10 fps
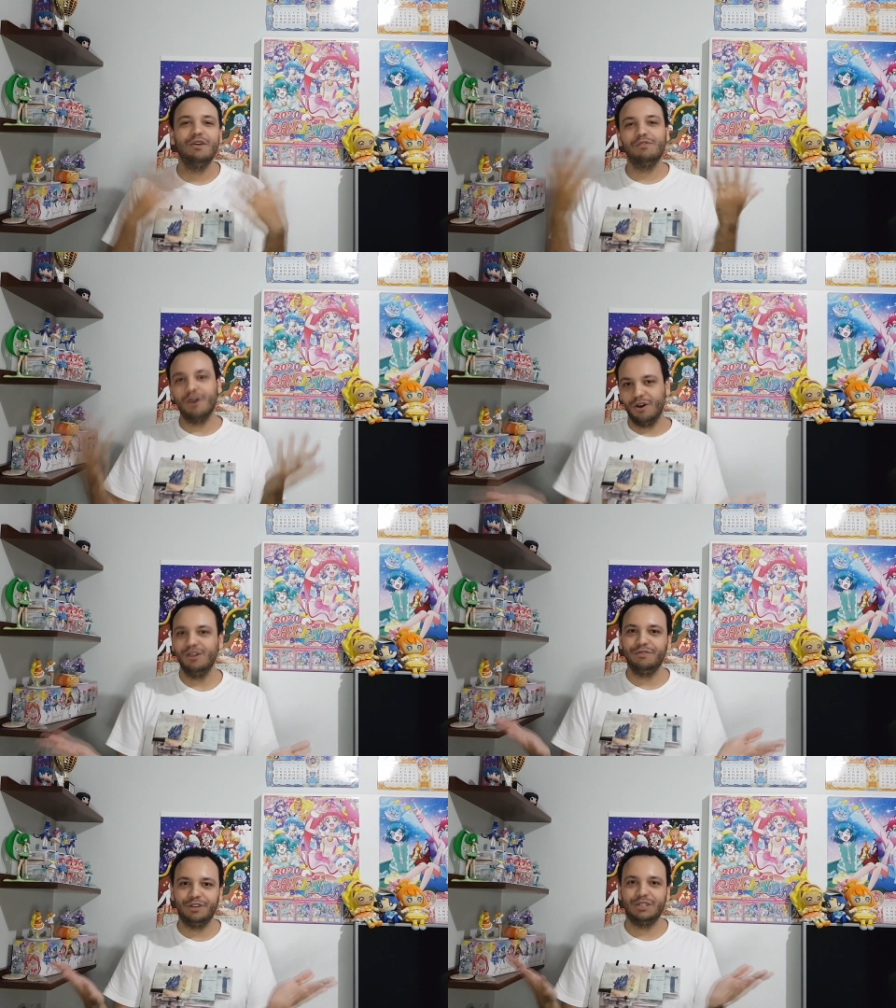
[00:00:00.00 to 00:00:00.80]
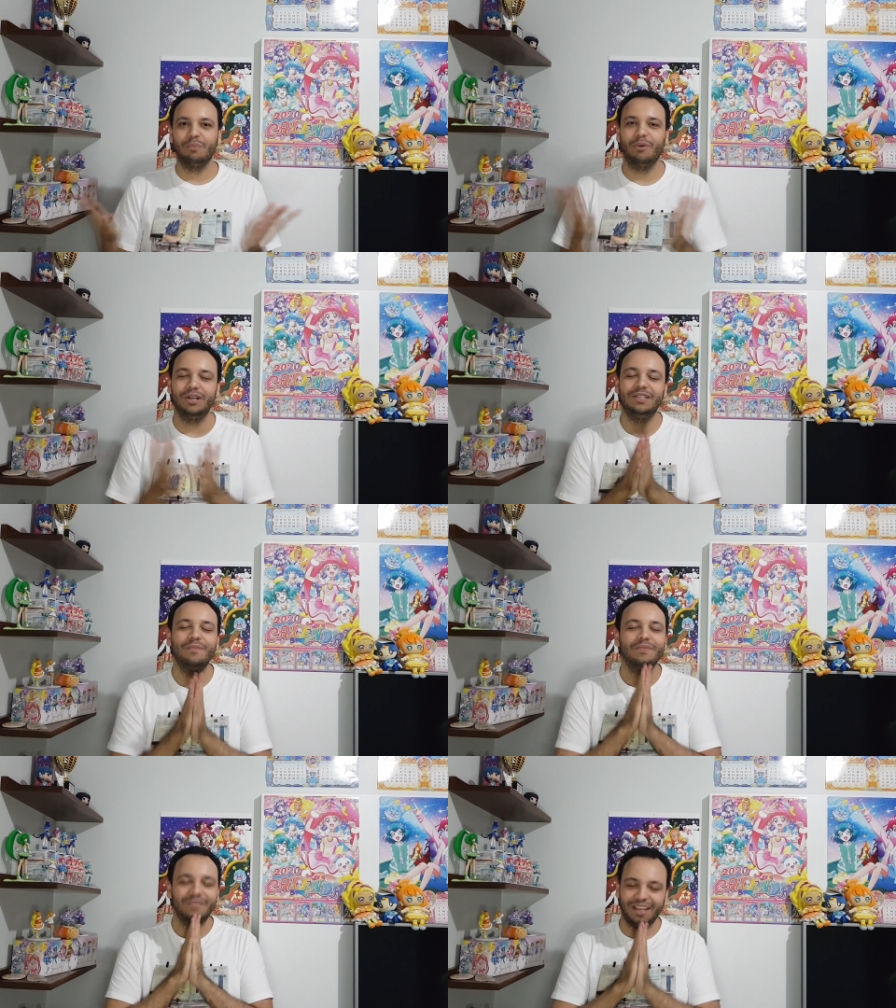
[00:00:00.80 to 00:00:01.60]
for all of your support.
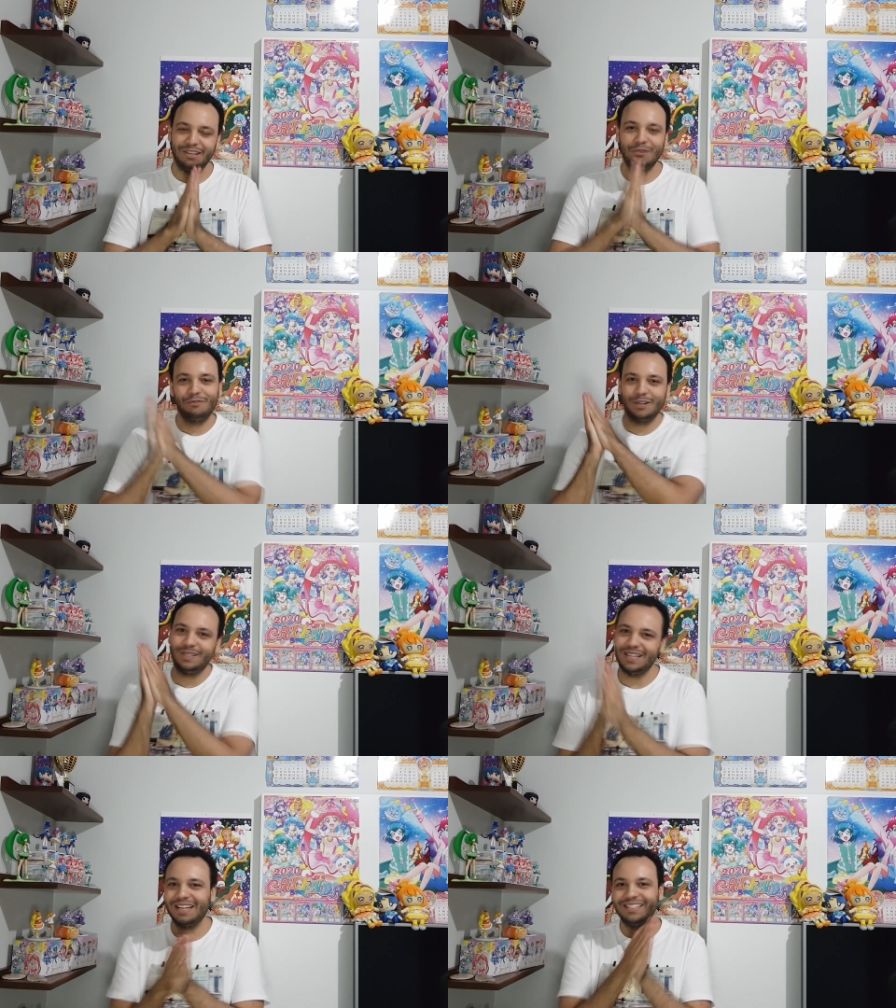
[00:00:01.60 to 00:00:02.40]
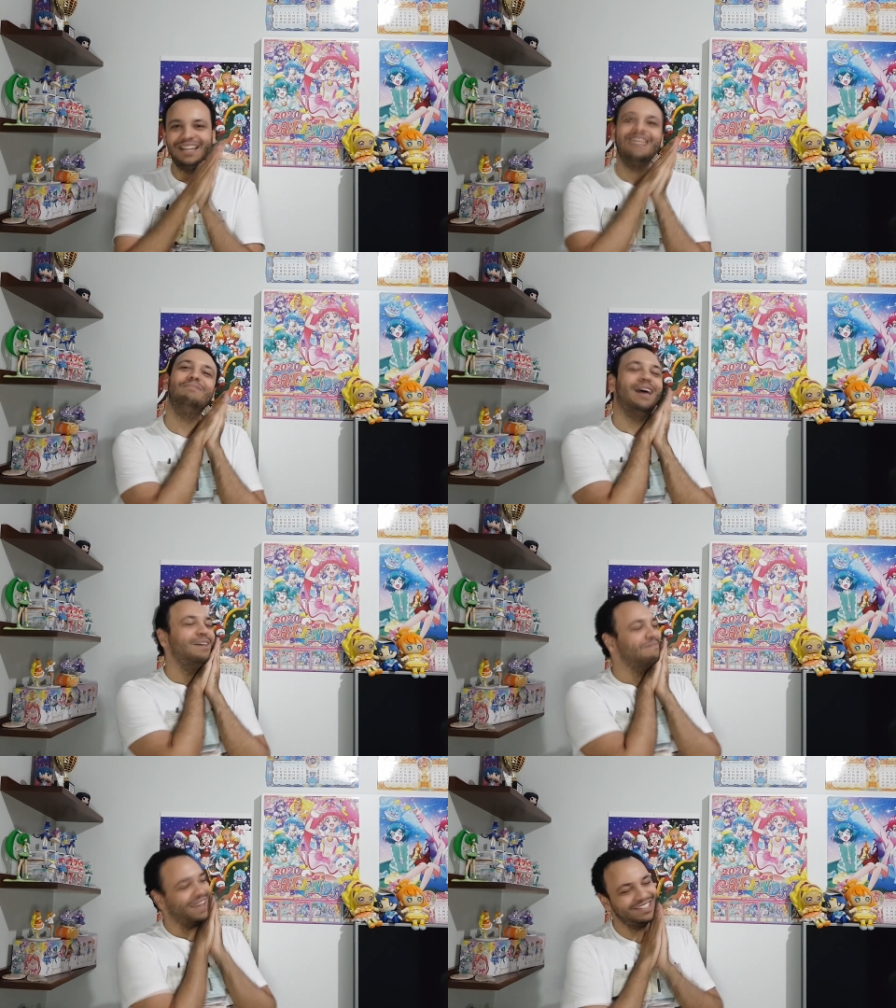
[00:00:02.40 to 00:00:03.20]
Thank you for standing
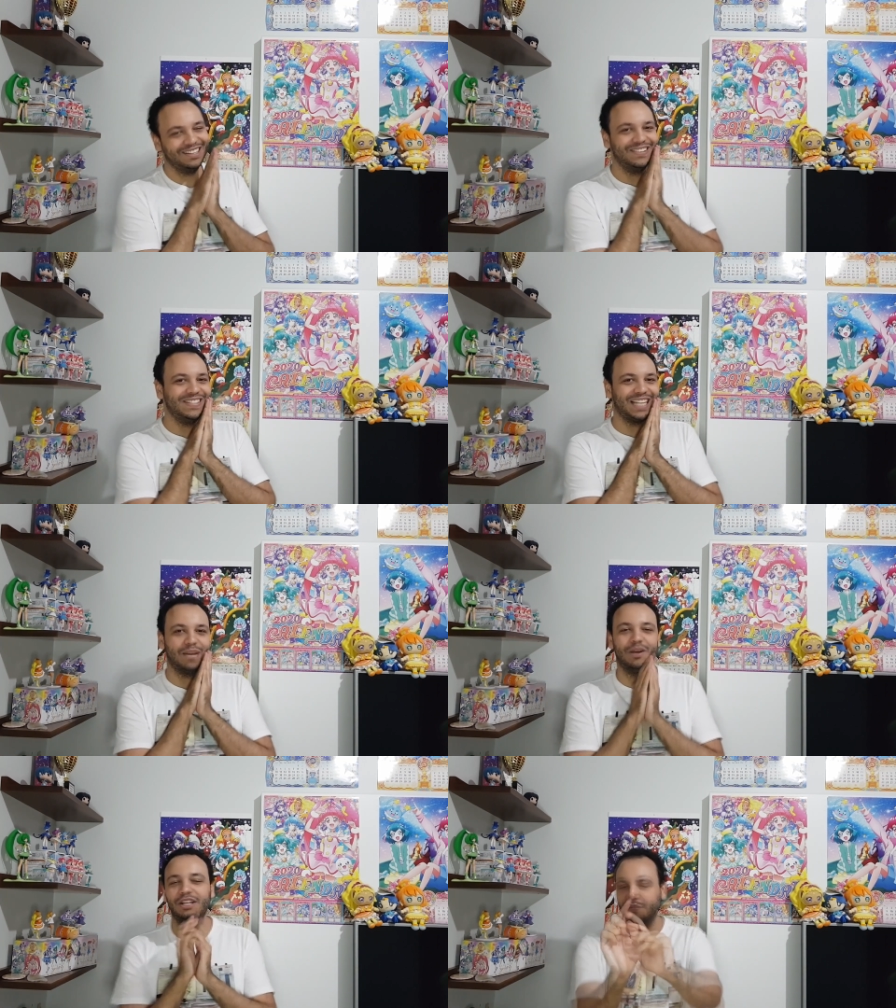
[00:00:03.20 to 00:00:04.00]
by Magical Cinnamon.